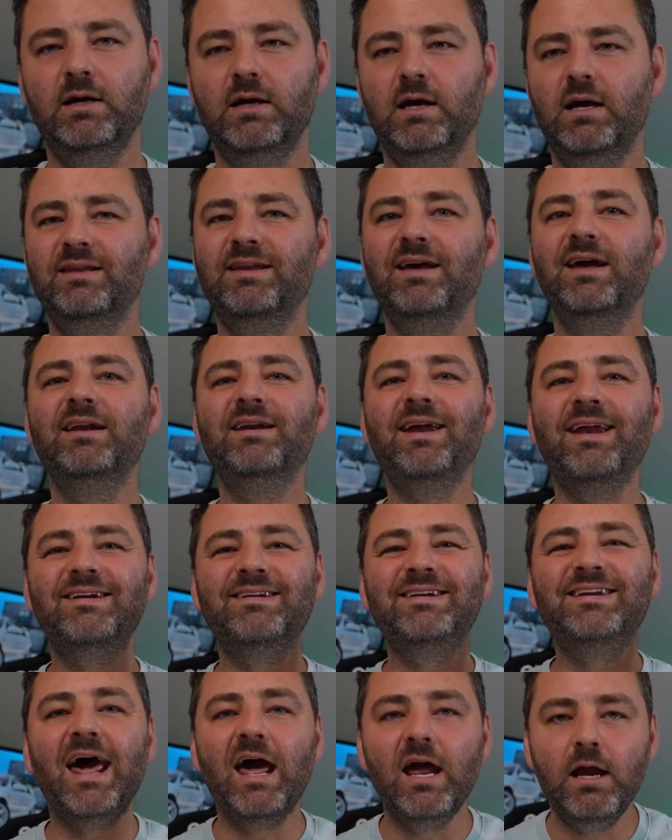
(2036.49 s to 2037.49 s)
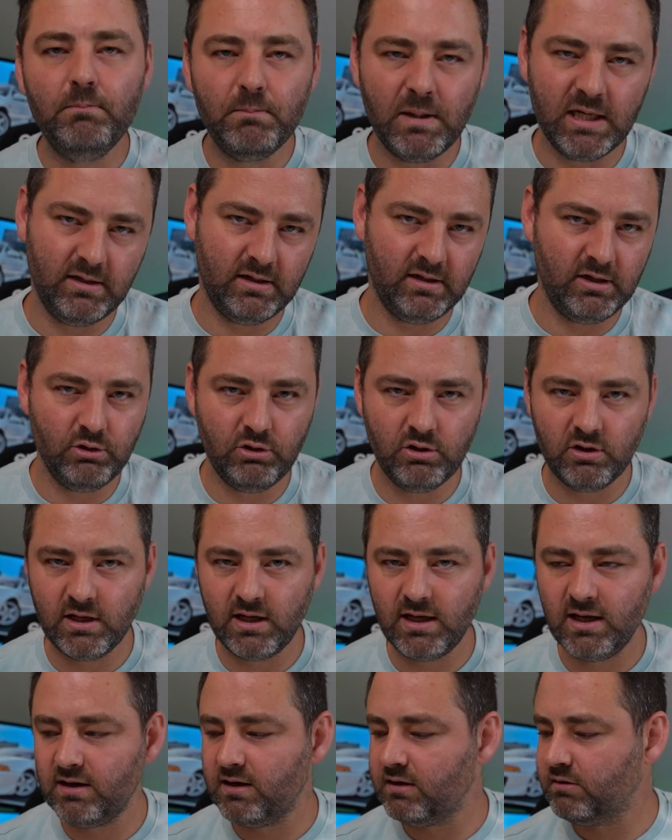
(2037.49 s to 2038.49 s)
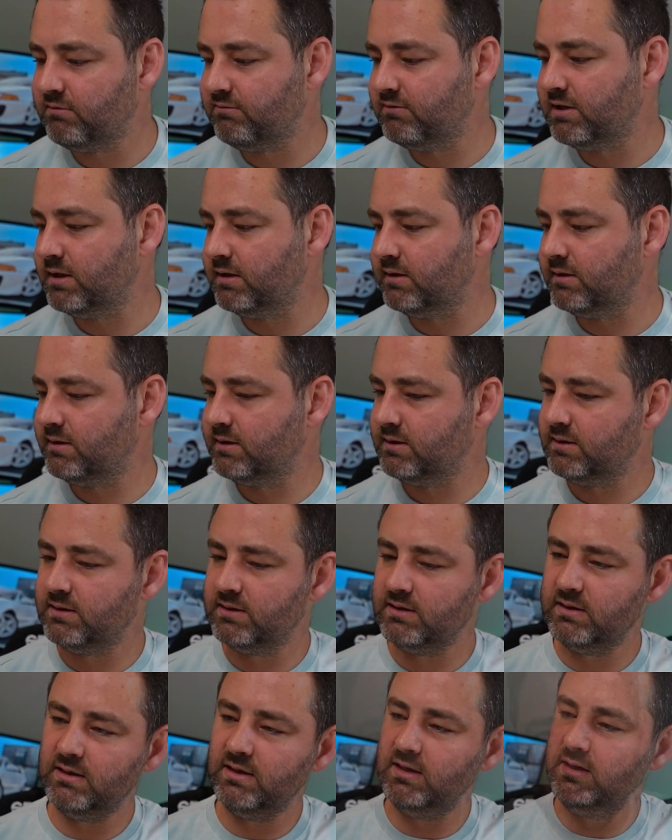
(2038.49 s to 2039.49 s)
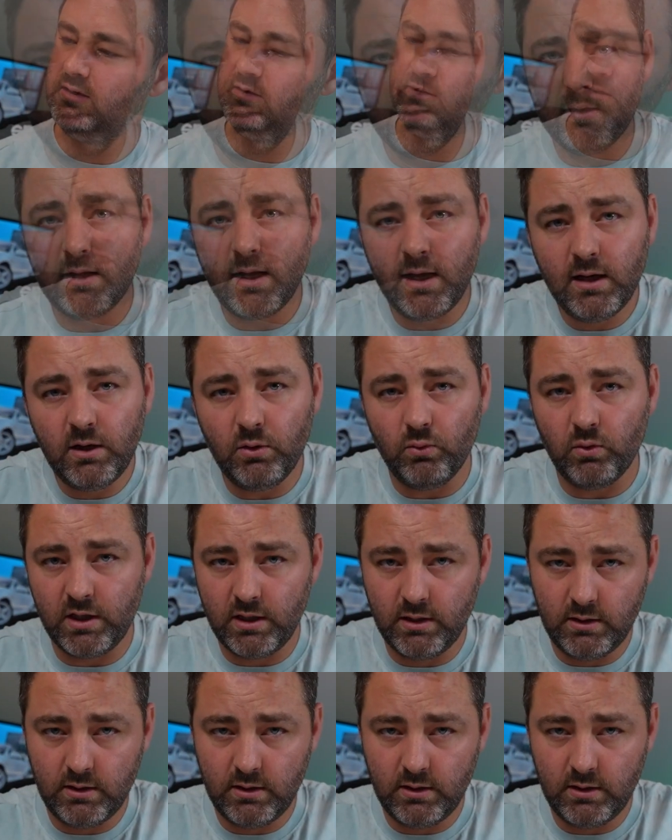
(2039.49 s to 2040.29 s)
and the entertainment you're going to get out of these. I mean, it is just... Anyway,